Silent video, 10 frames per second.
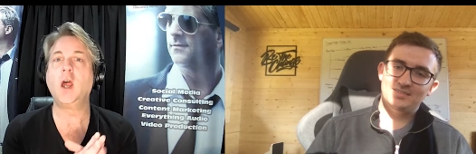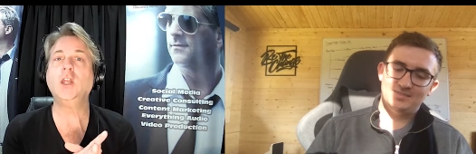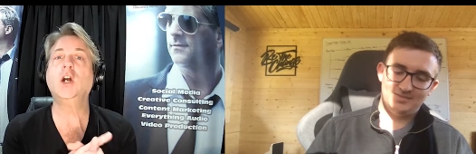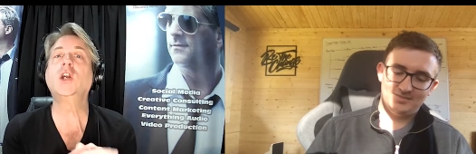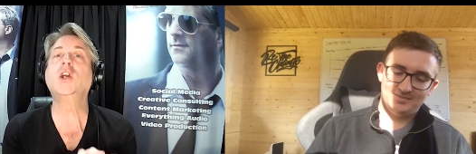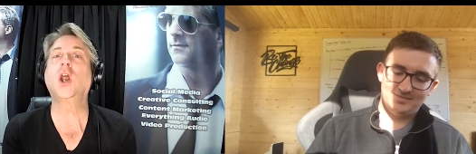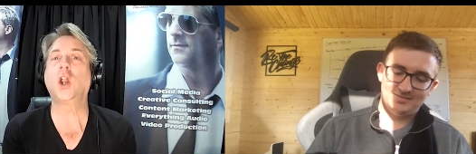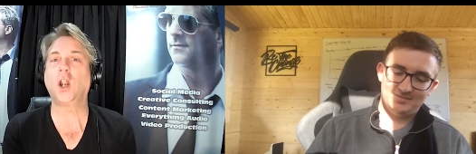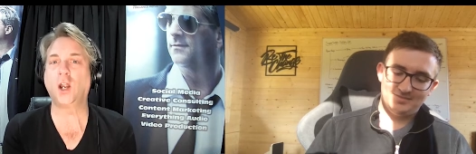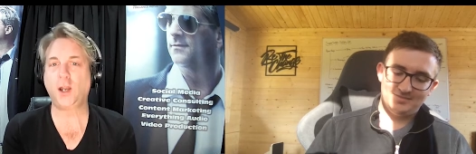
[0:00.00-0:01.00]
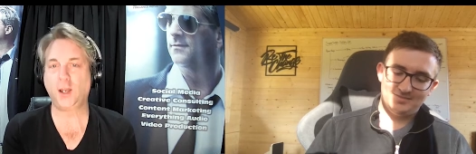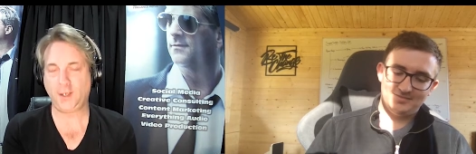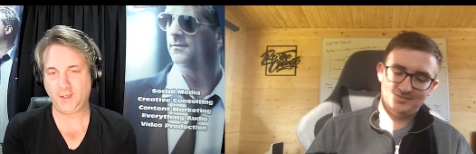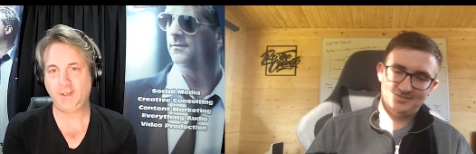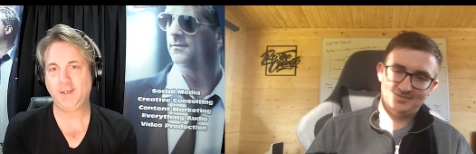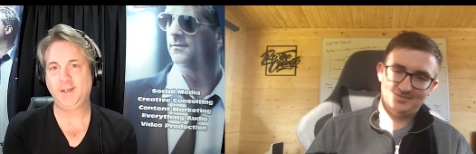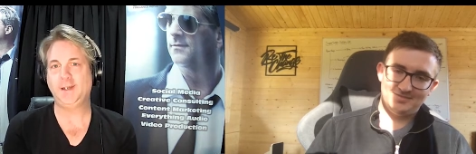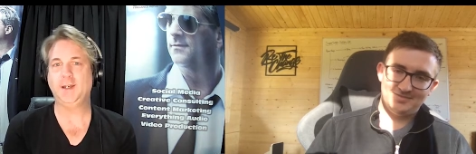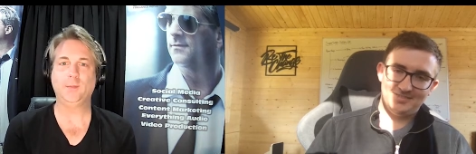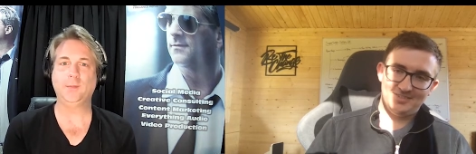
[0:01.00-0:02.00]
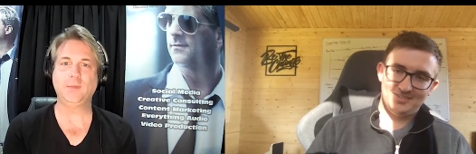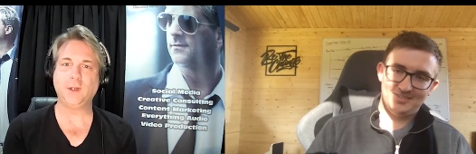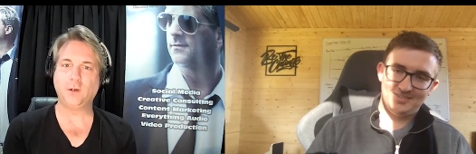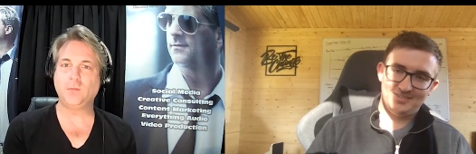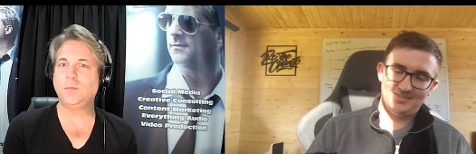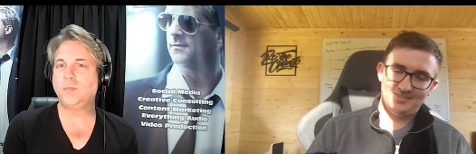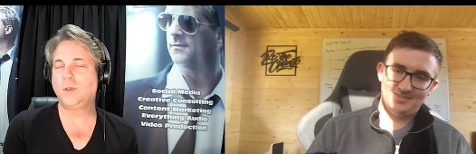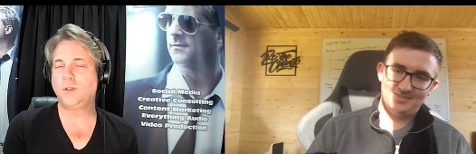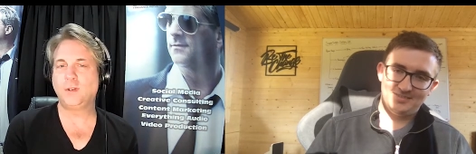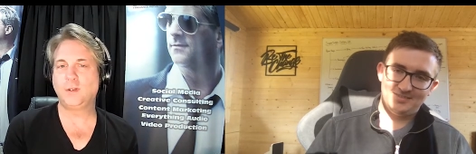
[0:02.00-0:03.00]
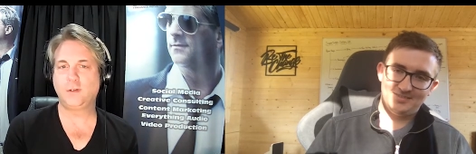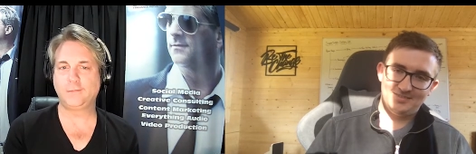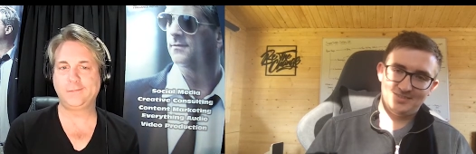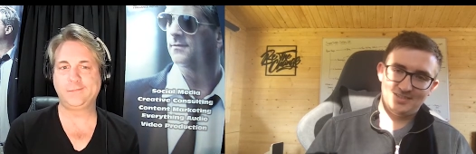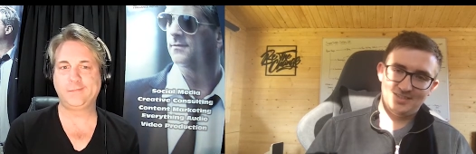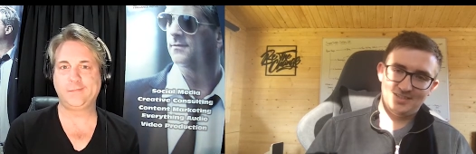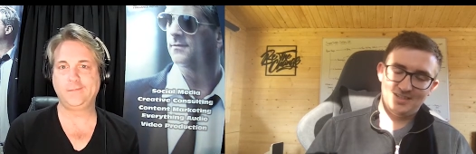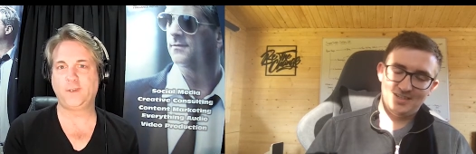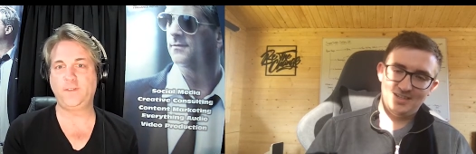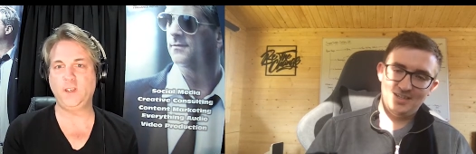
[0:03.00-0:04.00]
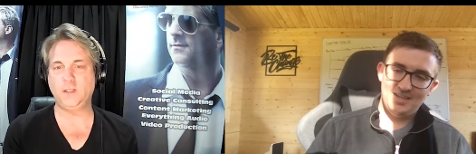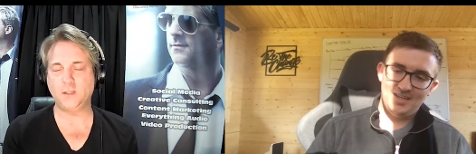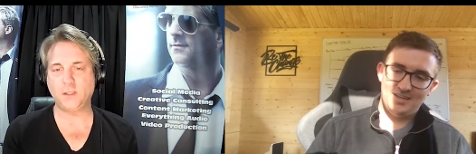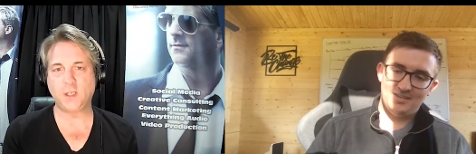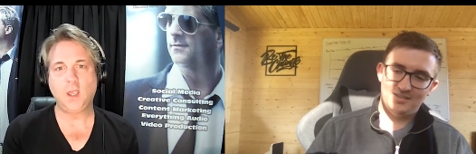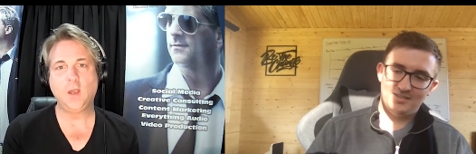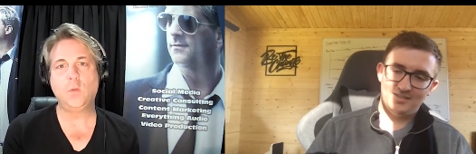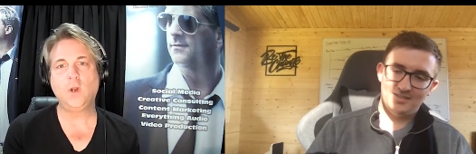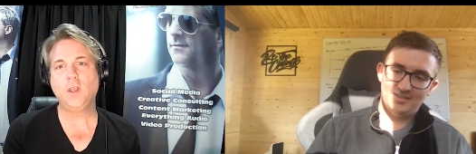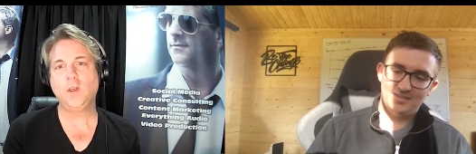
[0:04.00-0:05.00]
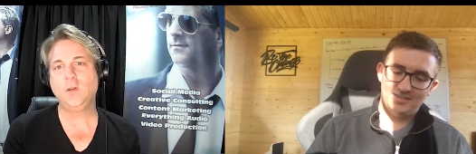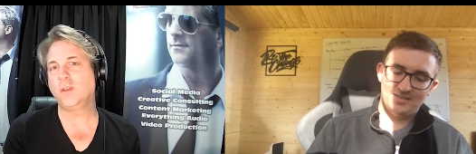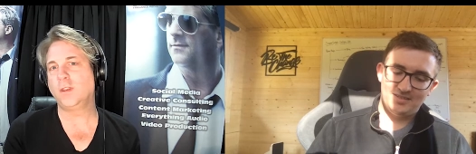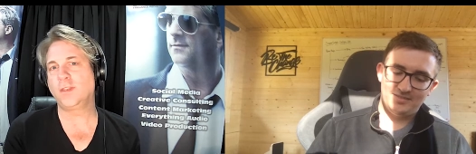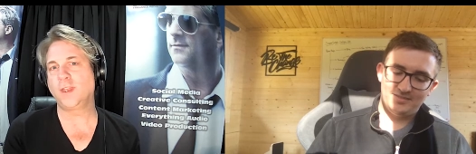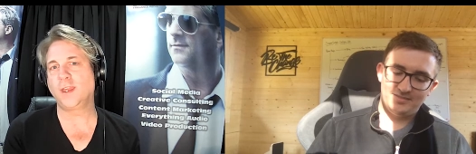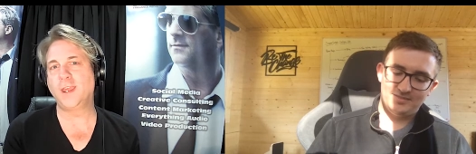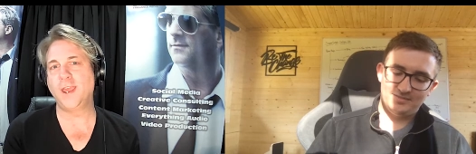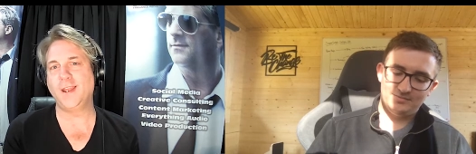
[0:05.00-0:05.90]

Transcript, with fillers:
Speaker 1: younger. Um, you know, a fetus. Yeah. Were you thinking